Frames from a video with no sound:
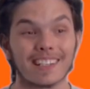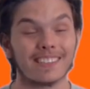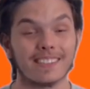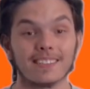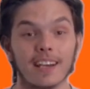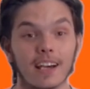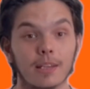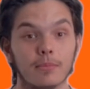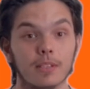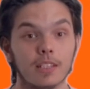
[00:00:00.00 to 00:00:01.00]
at this
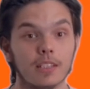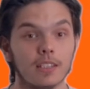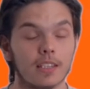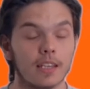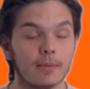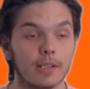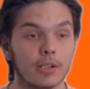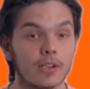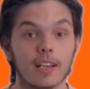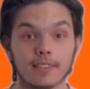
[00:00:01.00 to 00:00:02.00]
time period.